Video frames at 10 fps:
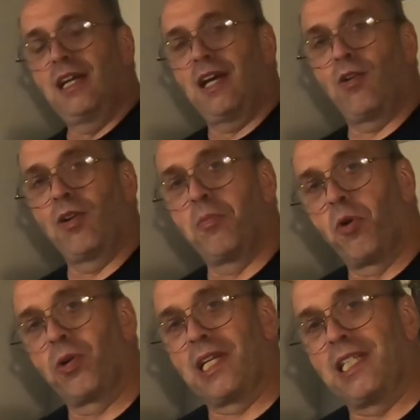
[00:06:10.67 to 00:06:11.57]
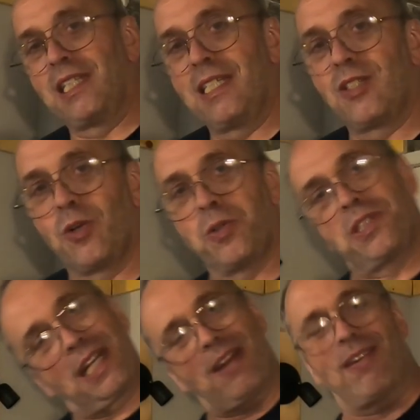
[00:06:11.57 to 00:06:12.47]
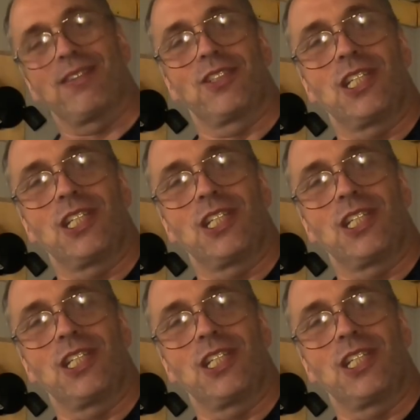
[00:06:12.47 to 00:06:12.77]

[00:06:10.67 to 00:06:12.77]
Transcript: I don't want to broke anything, so stick around.